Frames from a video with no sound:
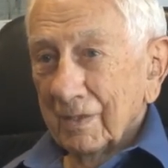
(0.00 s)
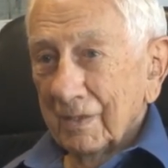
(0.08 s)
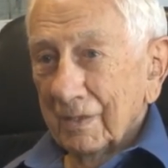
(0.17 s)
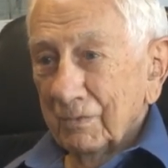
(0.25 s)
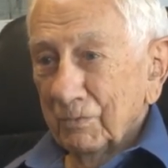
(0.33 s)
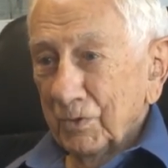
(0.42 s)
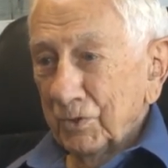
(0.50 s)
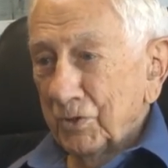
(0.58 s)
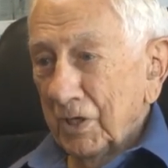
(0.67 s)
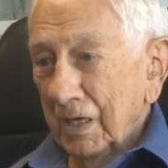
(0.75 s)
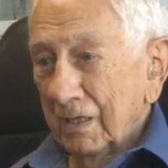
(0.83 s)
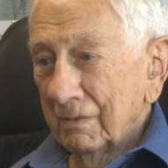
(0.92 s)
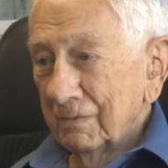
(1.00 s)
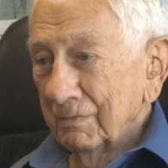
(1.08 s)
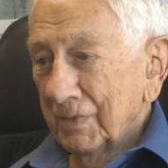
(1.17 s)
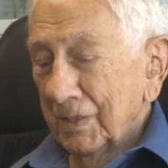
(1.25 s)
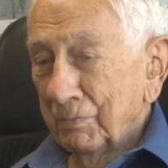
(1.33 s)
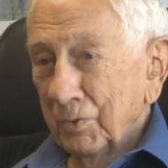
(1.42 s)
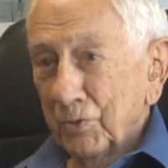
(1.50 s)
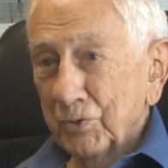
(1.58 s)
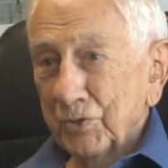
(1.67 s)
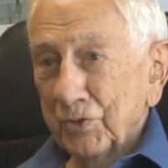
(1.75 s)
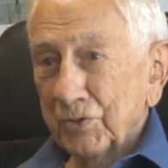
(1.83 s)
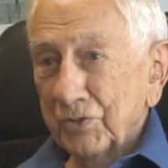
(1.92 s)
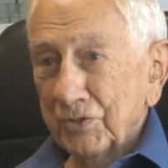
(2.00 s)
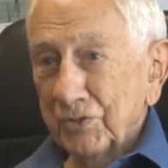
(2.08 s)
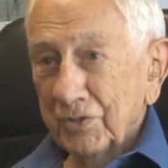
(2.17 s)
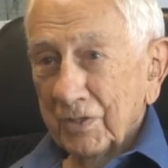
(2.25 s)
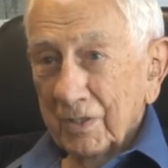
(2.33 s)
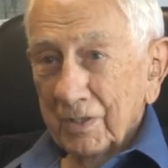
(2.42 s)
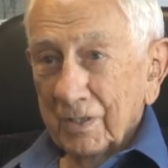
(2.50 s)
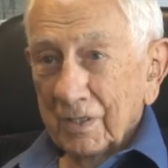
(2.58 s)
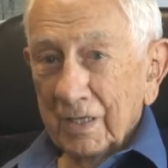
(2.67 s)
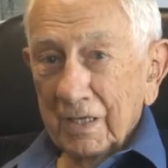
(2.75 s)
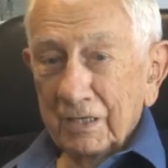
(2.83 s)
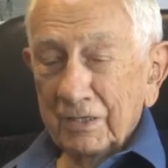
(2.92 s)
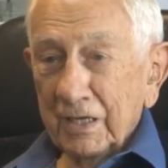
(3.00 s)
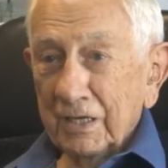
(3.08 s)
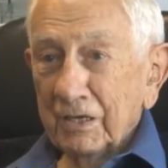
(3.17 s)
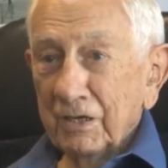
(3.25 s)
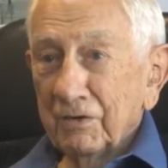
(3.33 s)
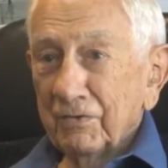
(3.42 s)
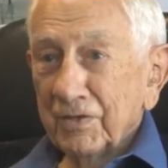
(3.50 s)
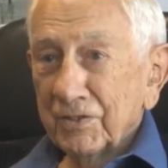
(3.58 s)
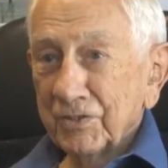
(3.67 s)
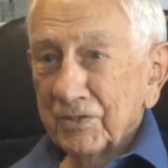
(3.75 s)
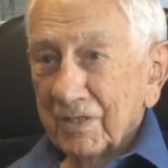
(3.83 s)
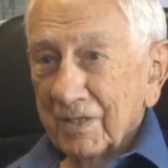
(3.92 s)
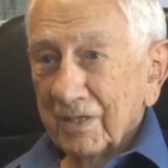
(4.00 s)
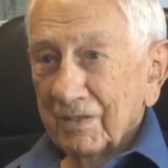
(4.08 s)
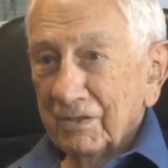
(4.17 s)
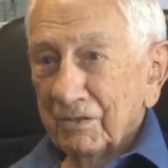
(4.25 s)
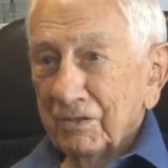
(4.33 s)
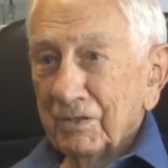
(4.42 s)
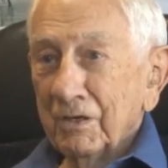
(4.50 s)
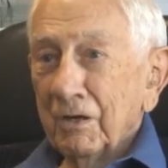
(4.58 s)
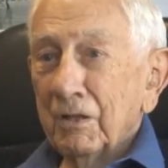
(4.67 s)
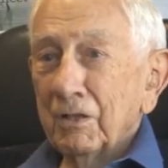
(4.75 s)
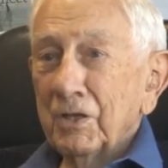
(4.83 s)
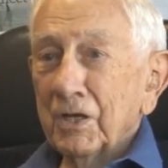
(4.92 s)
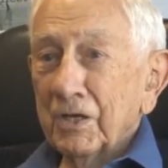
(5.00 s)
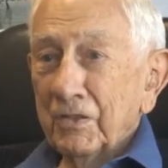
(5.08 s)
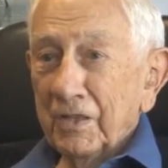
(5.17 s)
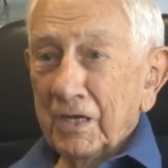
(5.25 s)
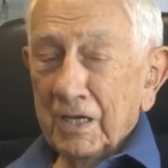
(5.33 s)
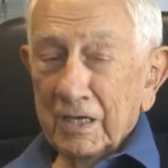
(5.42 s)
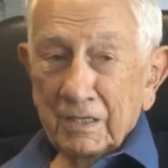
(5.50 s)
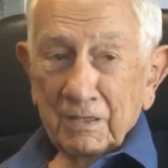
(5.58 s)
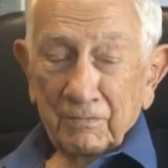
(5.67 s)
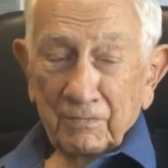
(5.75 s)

and we're chatting. My poor sisters had to take care of us. They were all younger than I,